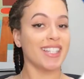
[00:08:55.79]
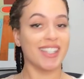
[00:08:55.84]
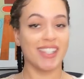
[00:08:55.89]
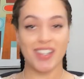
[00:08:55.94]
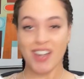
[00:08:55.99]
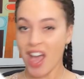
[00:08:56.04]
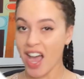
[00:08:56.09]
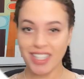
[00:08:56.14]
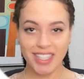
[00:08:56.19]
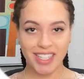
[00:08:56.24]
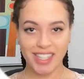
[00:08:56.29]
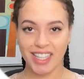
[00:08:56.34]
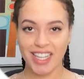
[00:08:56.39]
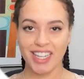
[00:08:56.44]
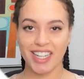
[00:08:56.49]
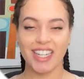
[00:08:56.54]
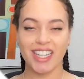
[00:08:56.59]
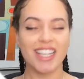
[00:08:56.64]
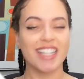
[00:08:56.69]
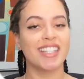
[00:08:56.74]
is not
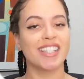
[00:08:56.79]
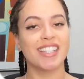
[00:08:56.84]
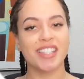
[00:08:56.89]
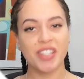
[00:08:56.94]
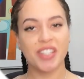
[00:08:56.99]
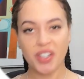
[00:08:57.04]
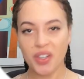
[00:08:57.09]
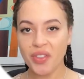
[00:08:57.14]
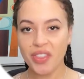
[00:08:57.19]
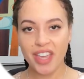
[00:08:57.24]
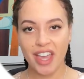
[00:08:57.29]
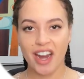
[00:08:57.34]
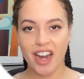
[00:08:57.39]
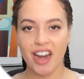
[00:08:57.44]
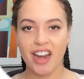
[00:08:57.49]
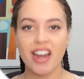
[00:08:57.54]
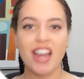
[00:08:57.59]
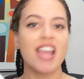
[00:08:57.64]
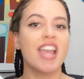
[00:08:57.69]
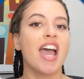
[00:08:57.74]
deleted. It's still
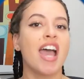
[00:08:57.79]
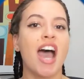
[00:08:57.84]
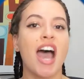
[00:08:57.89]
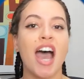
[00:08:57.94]
there.